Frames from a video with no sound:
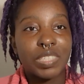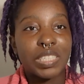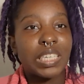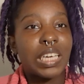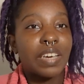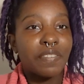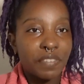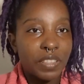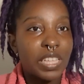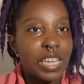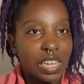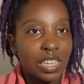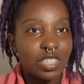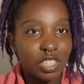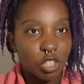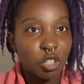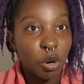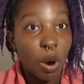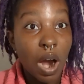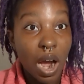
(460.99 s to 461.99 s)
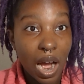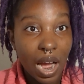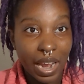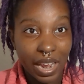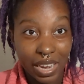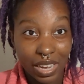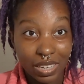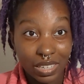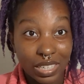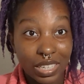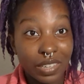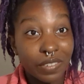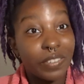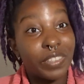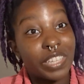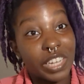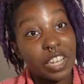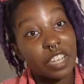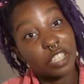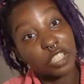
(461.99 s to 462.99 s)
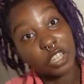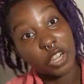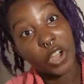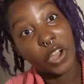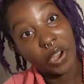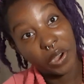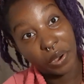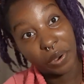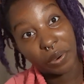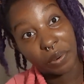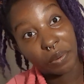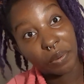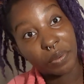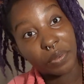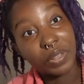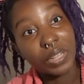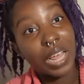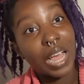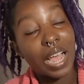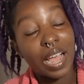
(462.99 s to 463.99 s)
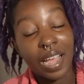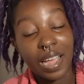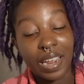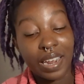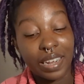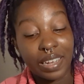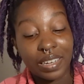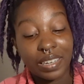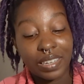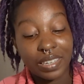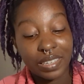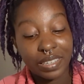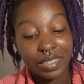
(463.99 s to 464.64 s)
Give things a try. Give things a go. Like,